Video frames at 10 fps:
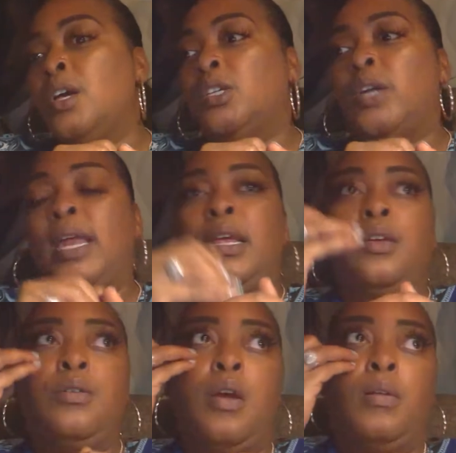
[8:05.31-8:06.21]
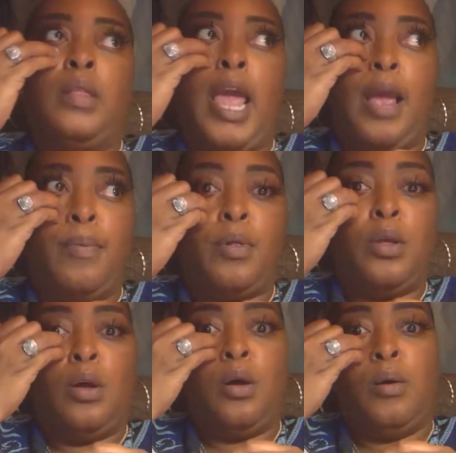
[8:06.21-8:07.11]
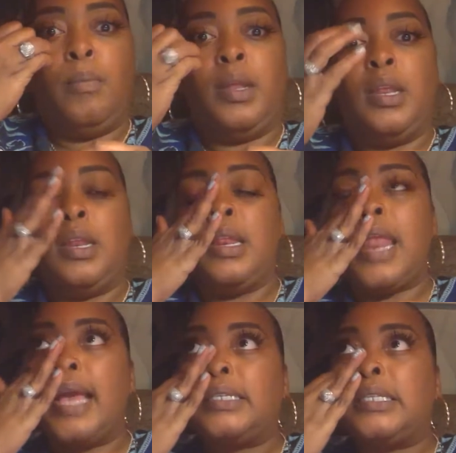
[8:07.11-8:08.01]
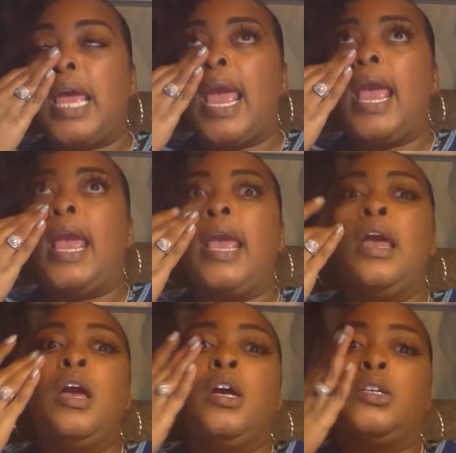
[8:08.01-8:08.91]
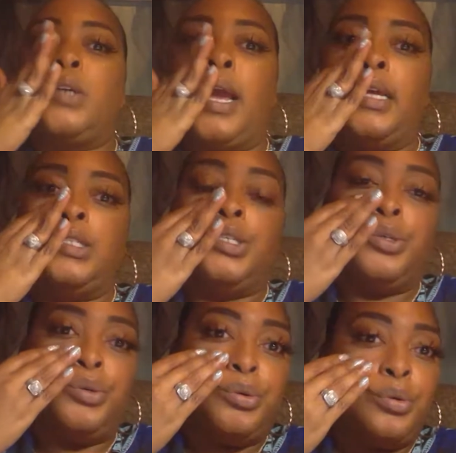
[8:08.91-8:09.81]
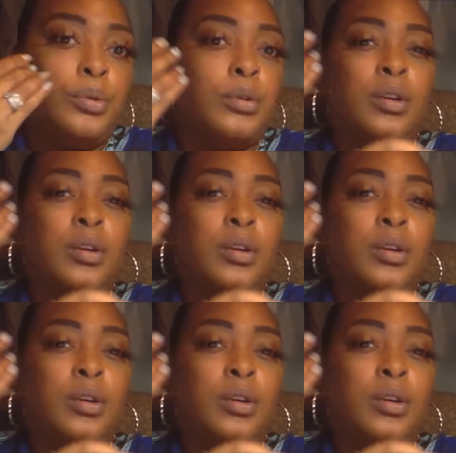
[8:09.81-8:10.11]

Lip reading: trying to, label them, and then the next day trying to,